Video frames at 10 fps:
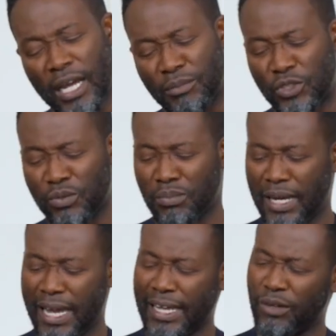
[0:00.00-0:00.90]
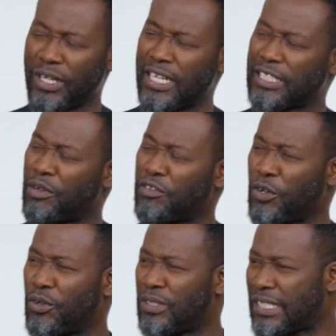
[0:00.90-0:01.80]
comes to mind? What are some of
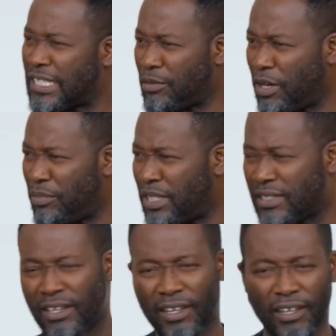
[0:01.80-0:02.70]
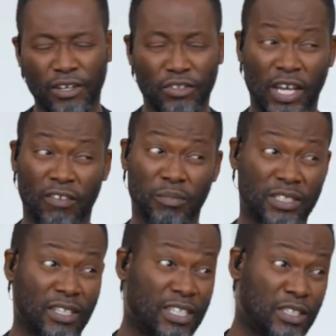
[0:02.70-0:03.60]
your concerns about personal health? Do you have personal